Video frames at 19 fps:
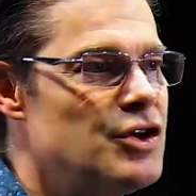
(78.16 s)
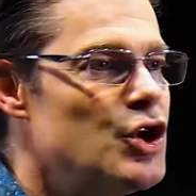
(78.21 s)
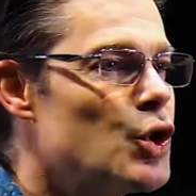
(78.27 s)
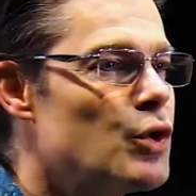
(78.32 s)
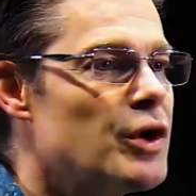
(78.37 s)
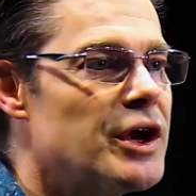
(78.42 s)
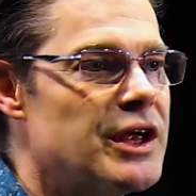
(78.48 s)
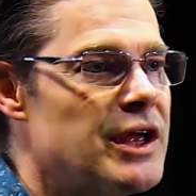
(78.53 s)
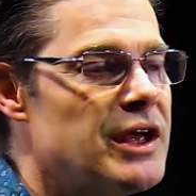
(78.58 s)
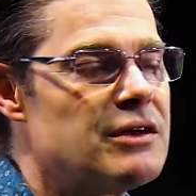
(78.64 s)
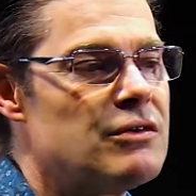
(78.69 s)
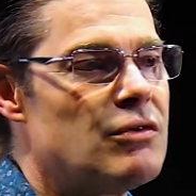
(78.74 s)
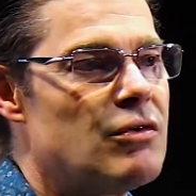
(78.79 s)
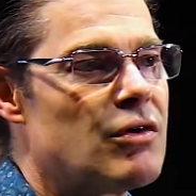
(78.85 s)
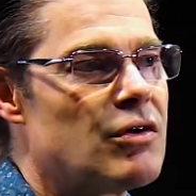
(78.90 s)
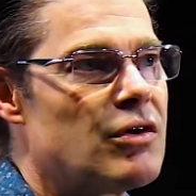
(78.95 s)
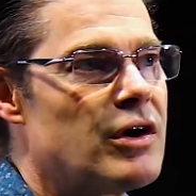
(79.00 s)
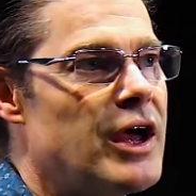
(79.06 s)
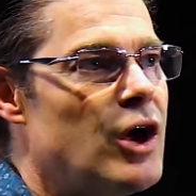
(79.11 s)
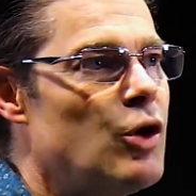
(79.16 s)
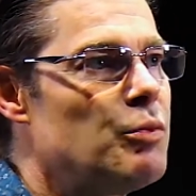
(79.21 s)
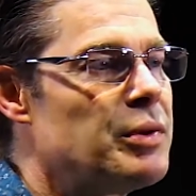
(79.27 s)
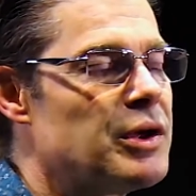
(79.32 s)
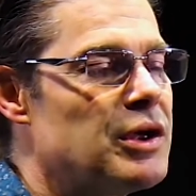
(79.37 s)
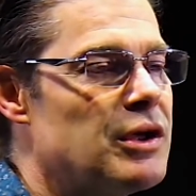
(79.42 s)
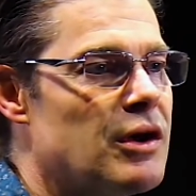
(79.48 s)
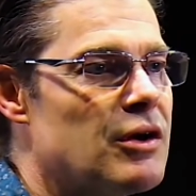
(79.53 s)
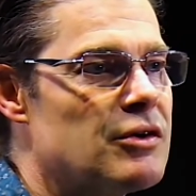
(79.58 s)
curing it or
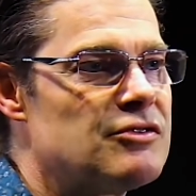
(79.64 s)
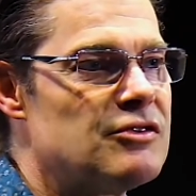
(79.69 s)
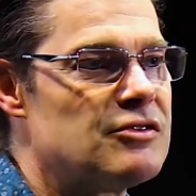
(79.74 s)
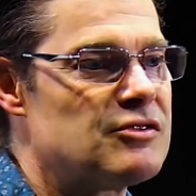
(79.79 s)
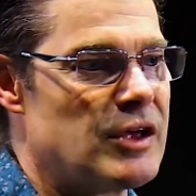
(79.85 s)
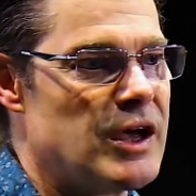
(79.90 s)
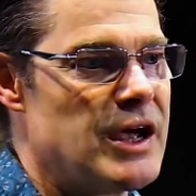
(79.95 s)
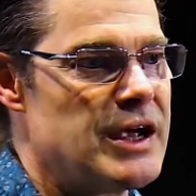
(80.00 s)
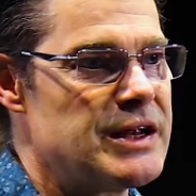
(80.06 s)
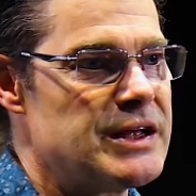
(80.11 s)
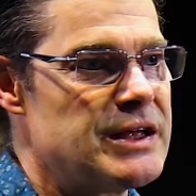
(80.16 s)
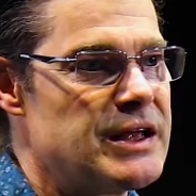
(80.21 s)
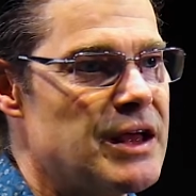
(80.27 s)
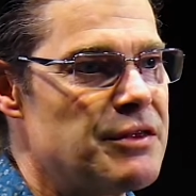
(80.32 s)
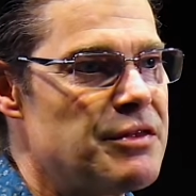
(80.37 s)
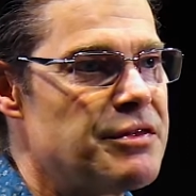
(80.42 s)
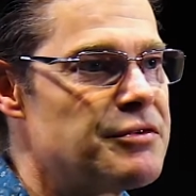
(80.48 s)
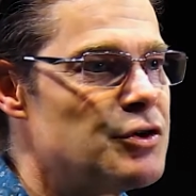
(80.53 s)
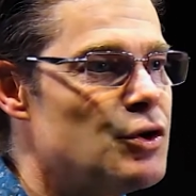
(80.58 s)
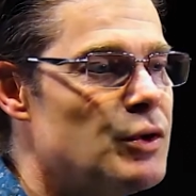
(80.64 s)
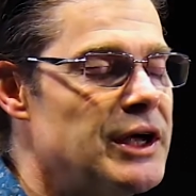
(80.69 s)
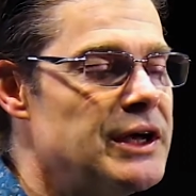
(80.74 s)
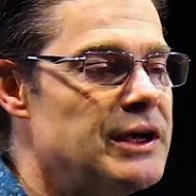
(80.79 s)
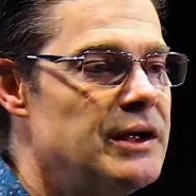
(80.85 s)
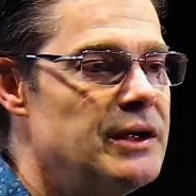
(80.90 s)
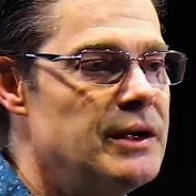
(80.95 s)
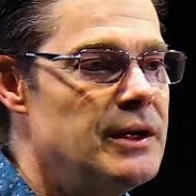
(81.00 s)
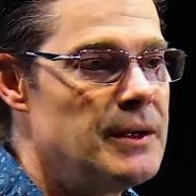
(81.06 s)
helping our society get through
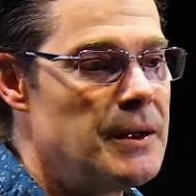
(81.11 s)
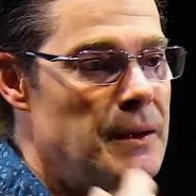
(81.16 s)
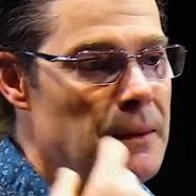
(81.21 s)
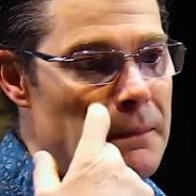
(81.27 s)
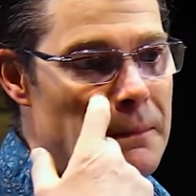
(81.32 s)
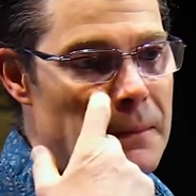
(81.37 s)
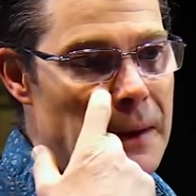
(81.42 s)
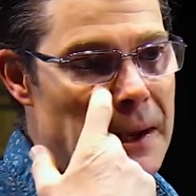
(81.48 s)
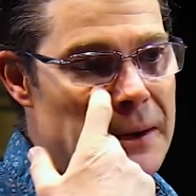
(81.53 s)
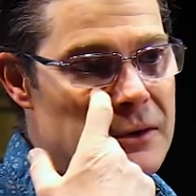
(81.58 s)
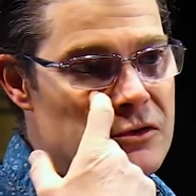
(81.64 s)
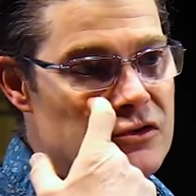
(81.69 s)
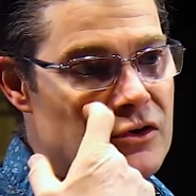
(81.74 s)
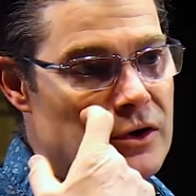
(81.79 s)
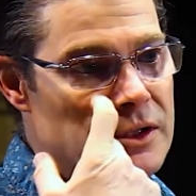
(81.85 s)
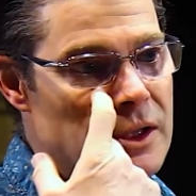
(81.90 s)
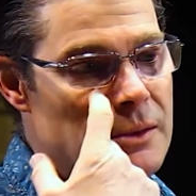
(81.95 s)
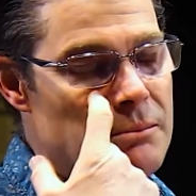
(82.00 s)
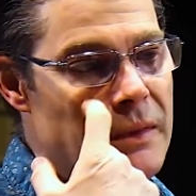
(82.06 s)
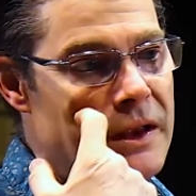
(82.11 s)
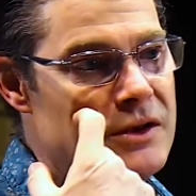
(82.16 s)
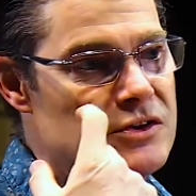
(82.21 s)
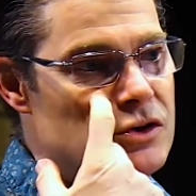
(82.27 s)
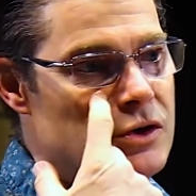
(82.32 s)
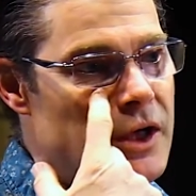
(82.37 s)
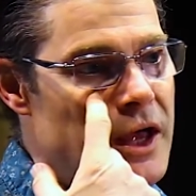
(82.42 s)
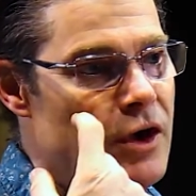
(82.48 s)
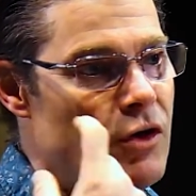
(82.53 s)
it, but certainly
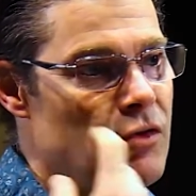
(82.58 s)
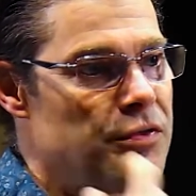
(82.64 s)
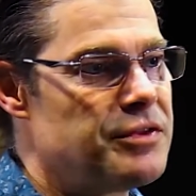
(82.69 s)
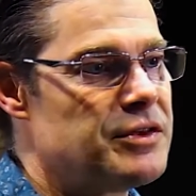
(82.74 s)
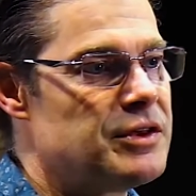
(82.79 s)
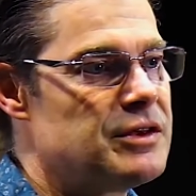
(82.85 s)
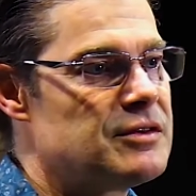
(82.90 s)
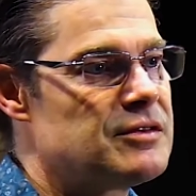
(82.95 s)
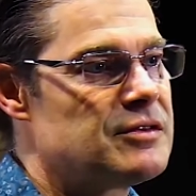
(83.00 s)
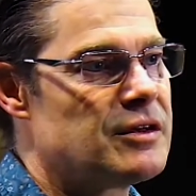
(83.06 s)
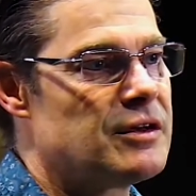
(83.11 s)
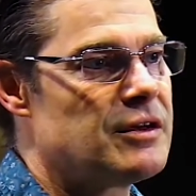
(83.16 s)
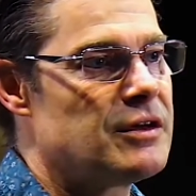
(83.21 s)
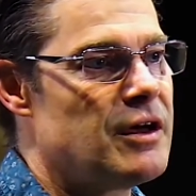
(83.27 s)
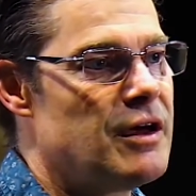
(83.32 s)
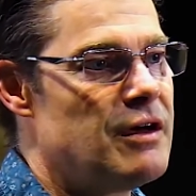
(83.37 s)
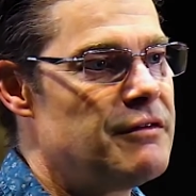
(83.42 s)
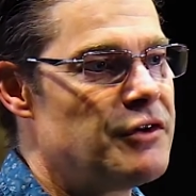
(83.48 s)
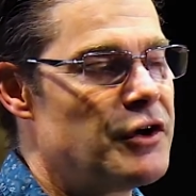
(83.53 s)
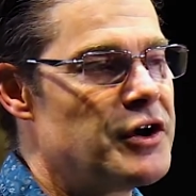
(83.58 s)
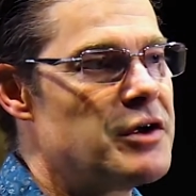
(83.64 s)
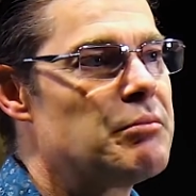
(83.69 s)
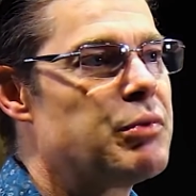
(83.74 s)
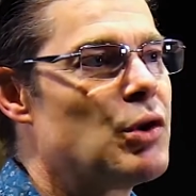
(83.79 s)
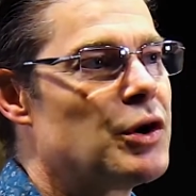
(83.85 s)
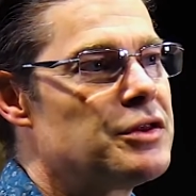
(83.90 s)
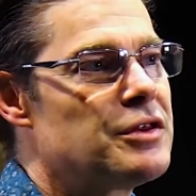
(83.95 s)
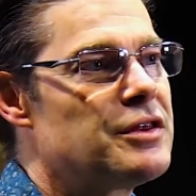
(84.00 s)
mental health is a very
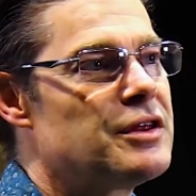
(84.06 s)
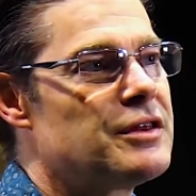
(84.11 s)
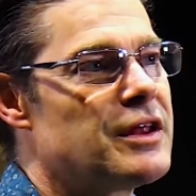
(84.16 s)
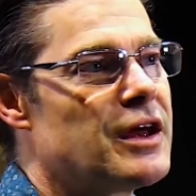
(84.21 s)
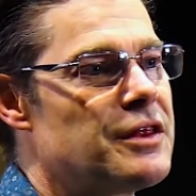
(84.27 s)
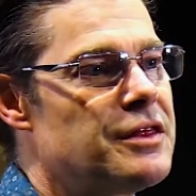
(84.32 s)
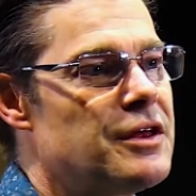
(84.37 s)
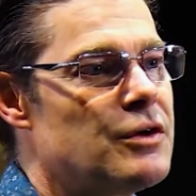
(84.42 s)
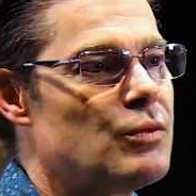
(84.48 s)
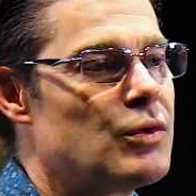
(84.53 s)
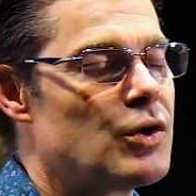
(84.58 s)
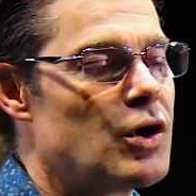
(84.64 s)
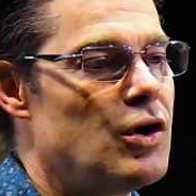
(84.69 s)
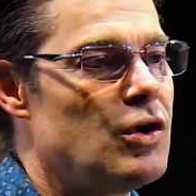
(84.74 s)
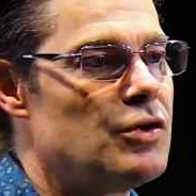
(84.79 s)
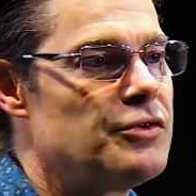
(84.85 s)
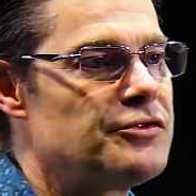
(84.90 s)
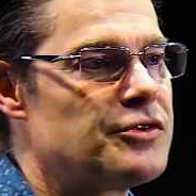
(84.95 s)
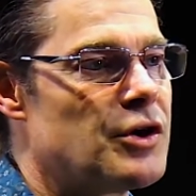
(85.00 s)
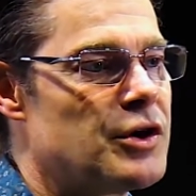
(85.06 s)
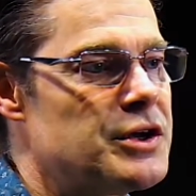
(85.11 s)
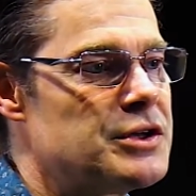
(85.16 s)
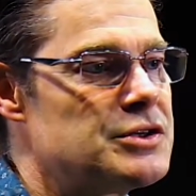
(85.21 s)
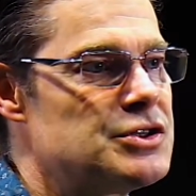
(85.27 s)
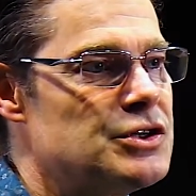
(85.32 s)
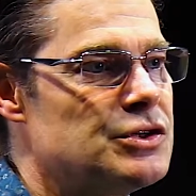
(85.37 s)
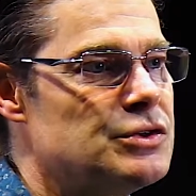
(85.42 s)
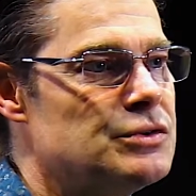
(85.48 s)
important thing that I think we're all
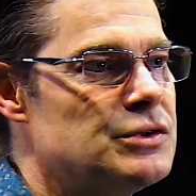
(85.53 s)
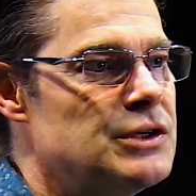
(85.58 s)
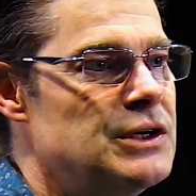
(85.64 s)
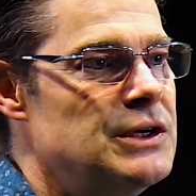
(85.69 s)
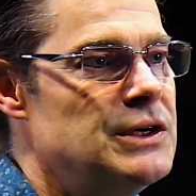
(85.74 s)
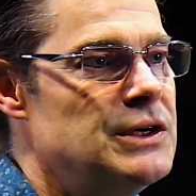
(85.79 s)
starting to